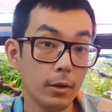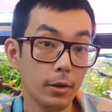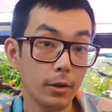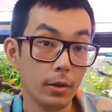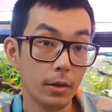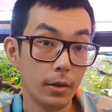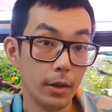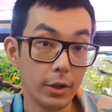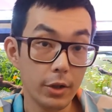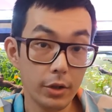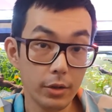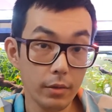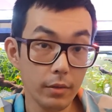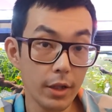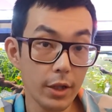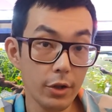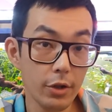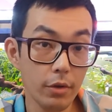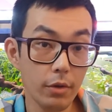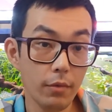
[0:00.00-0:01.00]
a
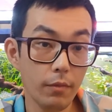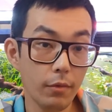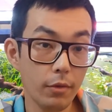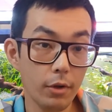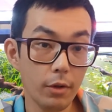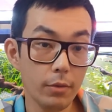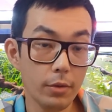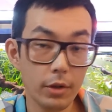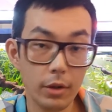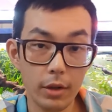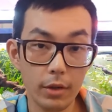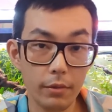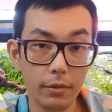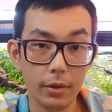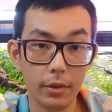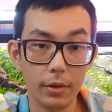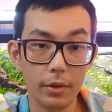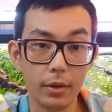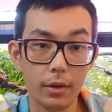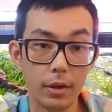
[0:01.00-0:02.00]
generation of worms
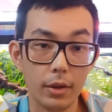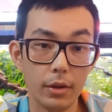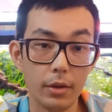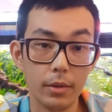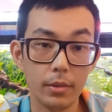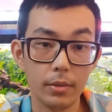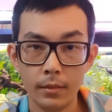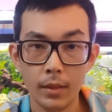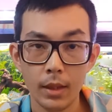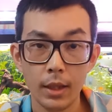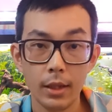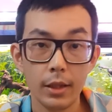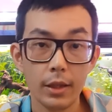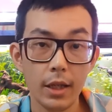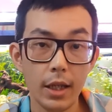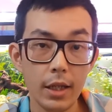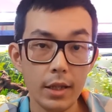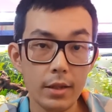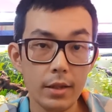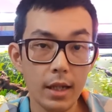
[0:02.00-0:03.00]
living in it.
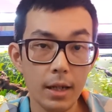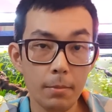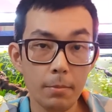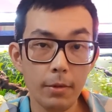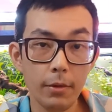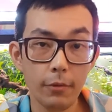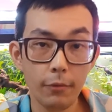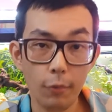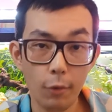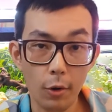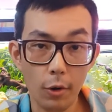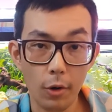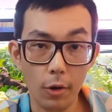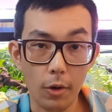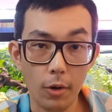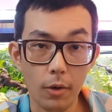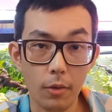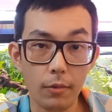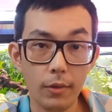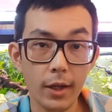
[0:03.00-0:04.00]
Case number 4.
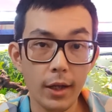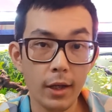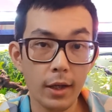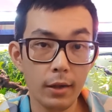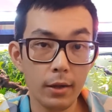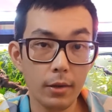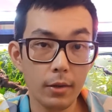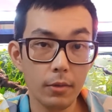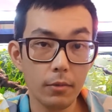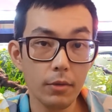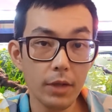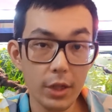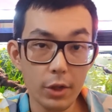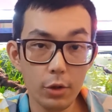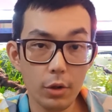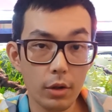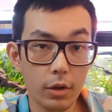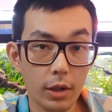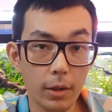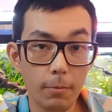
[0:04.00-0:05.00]
When we
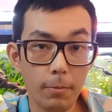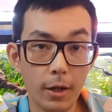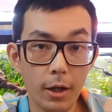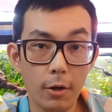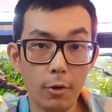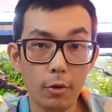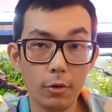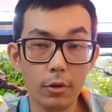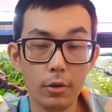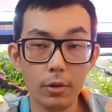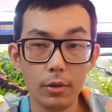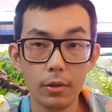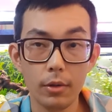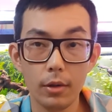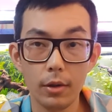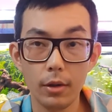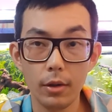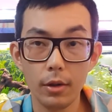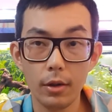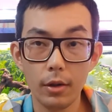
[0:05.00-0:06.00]
talk about
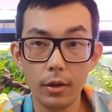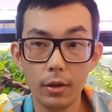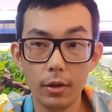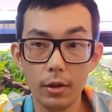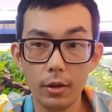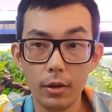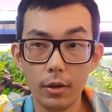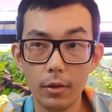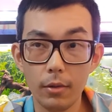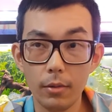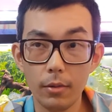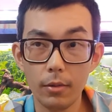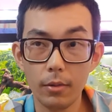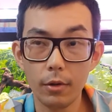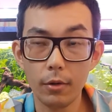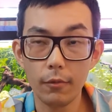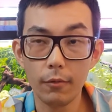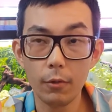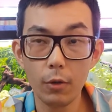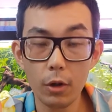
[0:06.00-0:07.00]

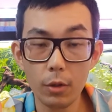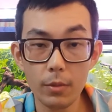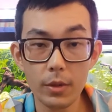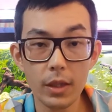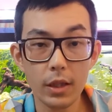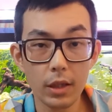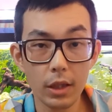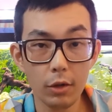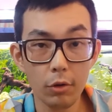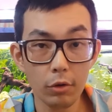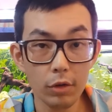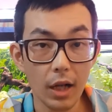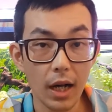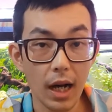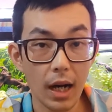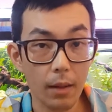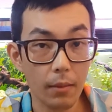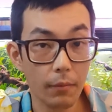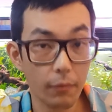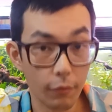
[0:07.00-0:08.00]
worms that are not
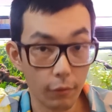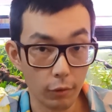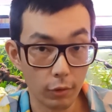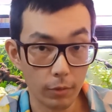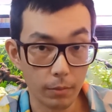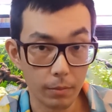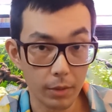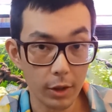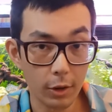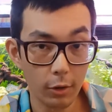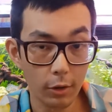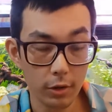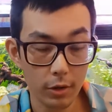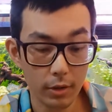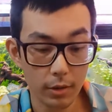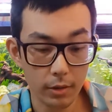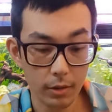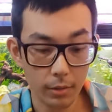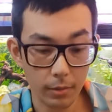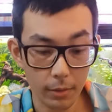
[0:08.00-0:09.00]
harmful,
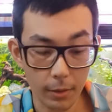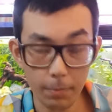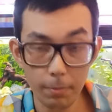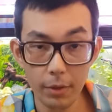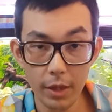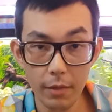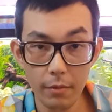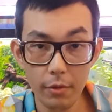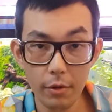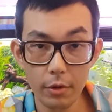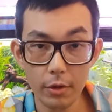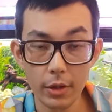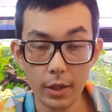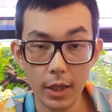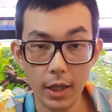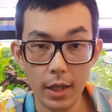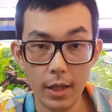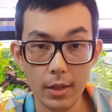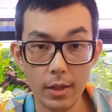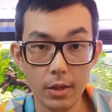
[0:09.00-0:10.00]
because the previous
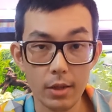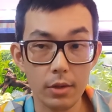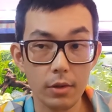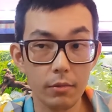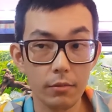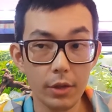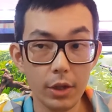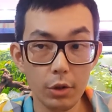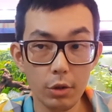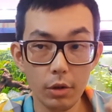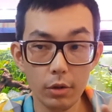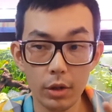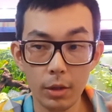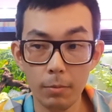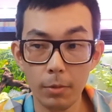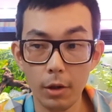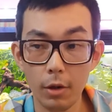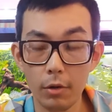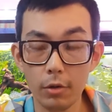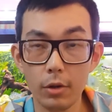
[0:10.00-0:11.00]
cases we talked
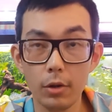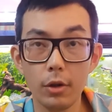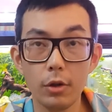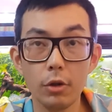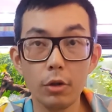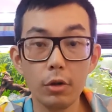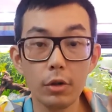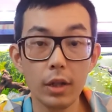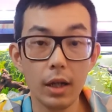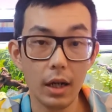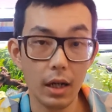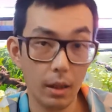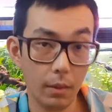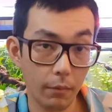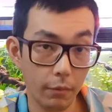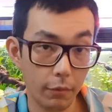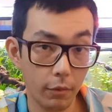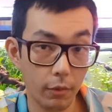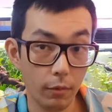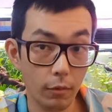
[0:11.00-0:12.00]
about
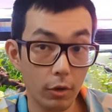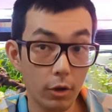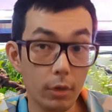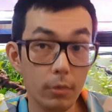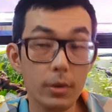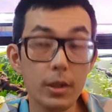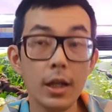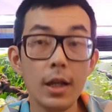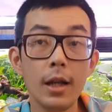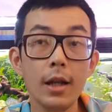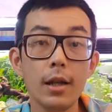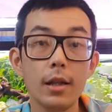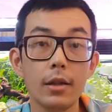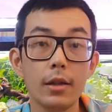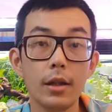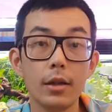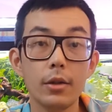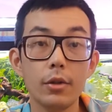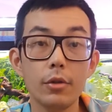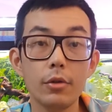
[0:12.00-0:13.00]
non-harmful worms
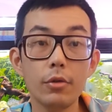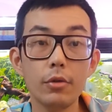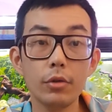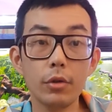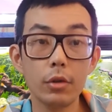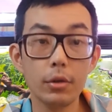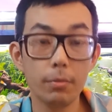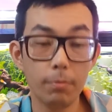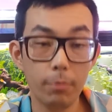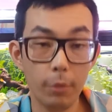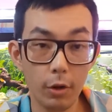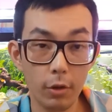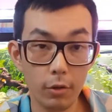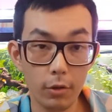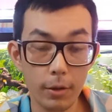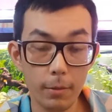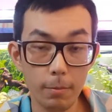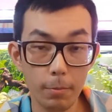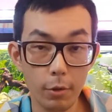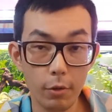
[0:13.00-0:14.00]
that do not
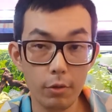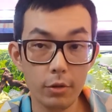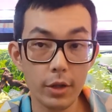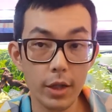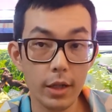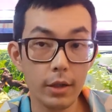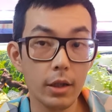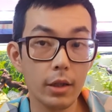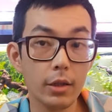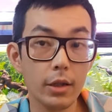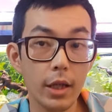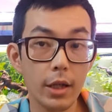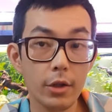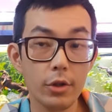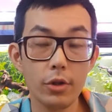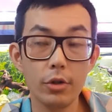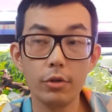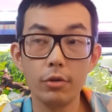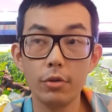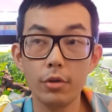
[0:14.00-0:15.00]
impose any
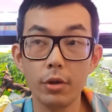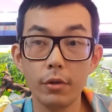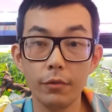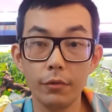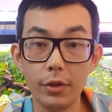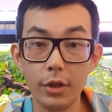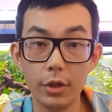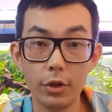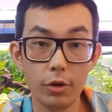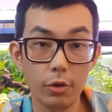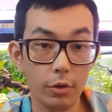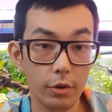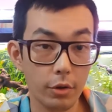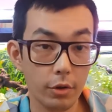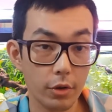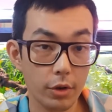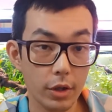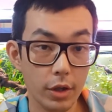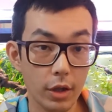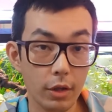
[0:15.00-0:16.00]
danger to your fish or
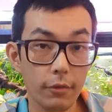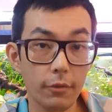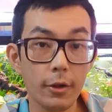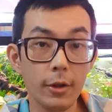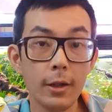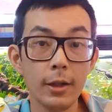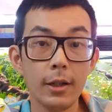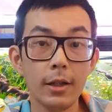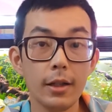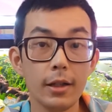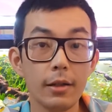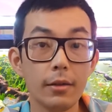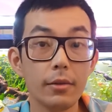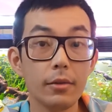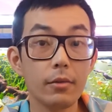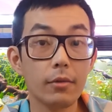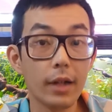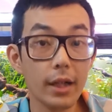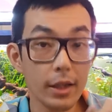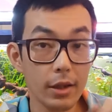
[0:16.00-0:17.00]
yourself.
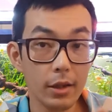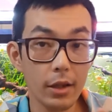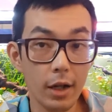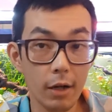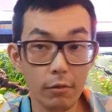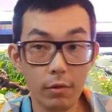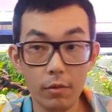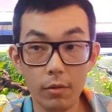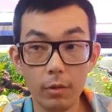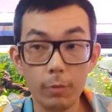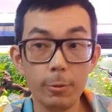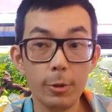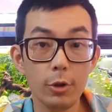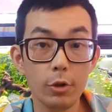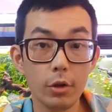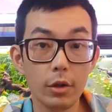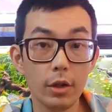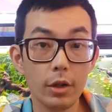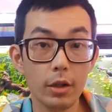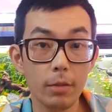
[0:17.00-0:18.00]
Right now we will be
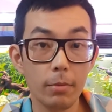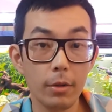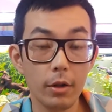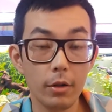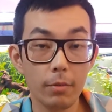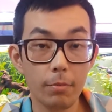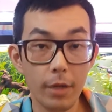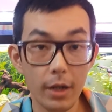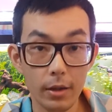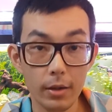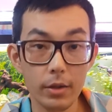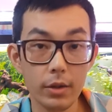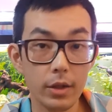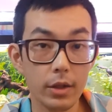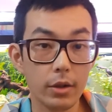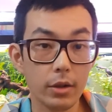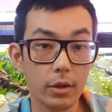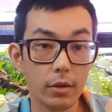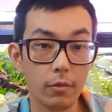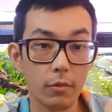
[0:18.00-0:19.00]
talking about
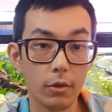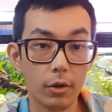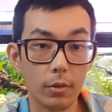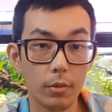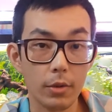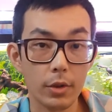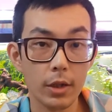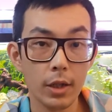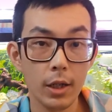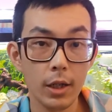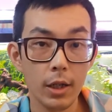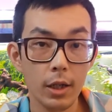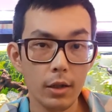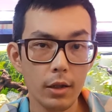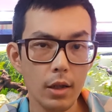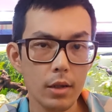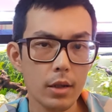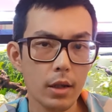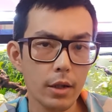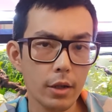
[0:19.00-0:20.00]
parasitic worms.
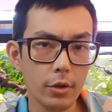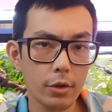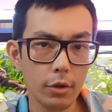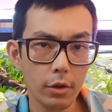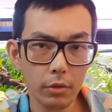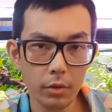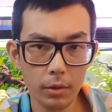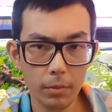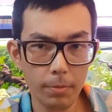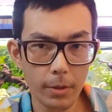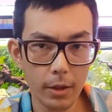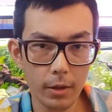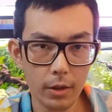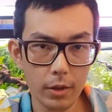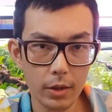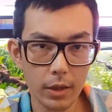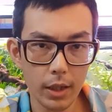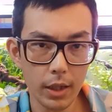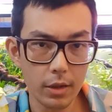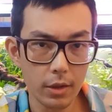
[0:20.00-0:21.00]
These are internal
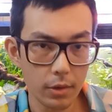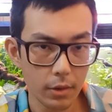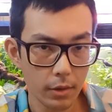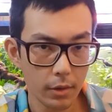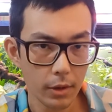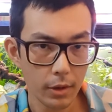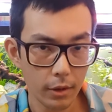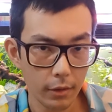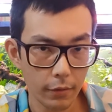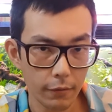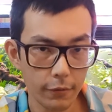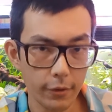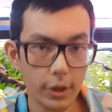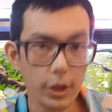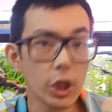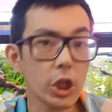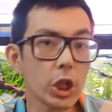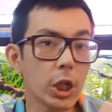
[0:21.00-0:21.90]
parasites in fish